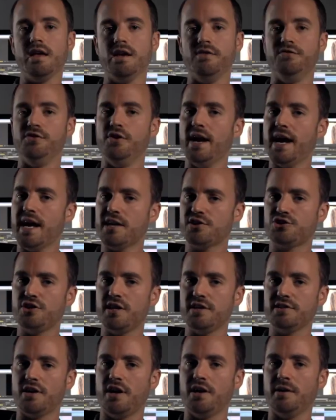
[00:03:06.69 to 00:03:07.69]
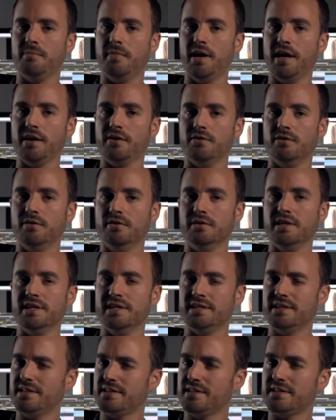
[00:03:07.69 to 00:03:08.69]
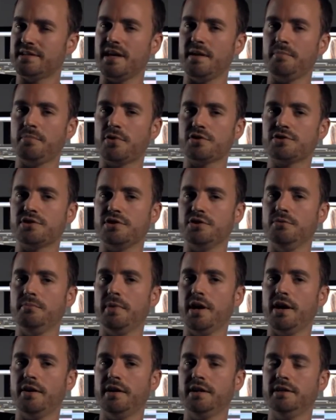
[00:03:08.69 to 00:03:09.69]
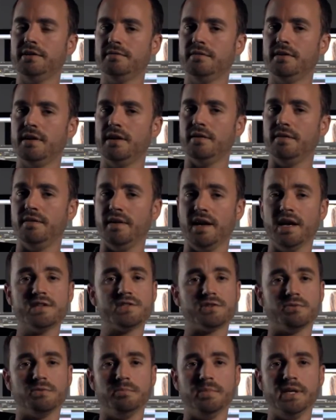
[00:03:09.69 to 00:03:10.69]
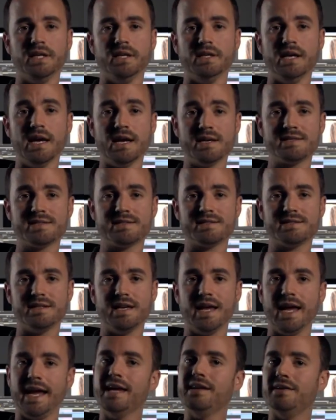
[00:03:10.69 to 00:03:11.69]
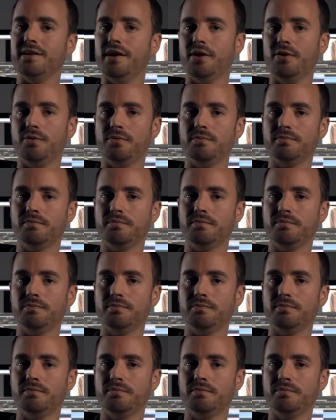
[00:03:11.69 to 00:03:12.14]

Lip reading: If you ask Shayzon and Michael, "Is this the same person you married?" the answer would be yes and no.